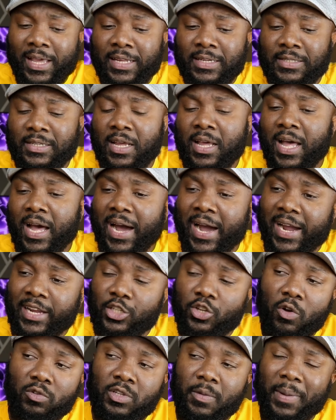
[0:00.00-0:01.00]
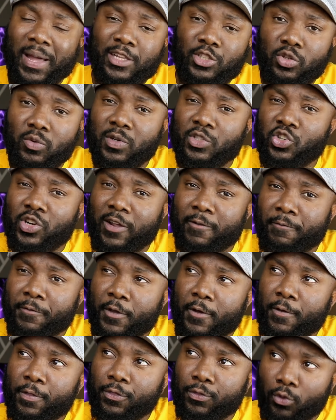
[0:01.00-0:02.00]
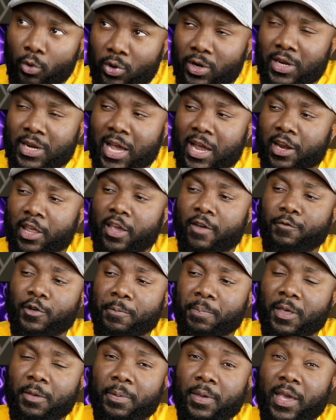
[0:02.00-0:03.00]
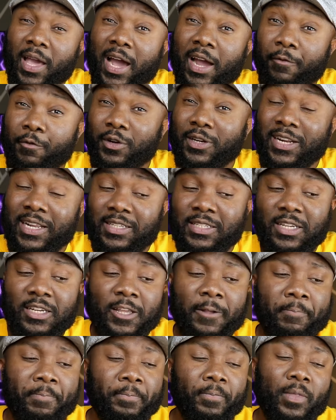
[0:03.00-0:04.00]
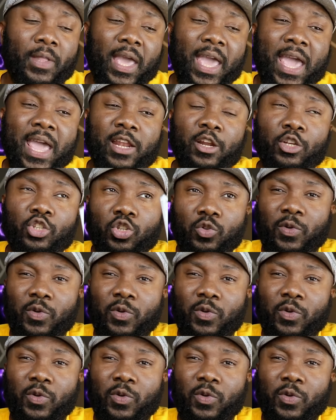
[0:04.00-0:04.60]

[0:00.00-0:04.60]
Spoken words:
is I talked about 239 here for the PPI for the density and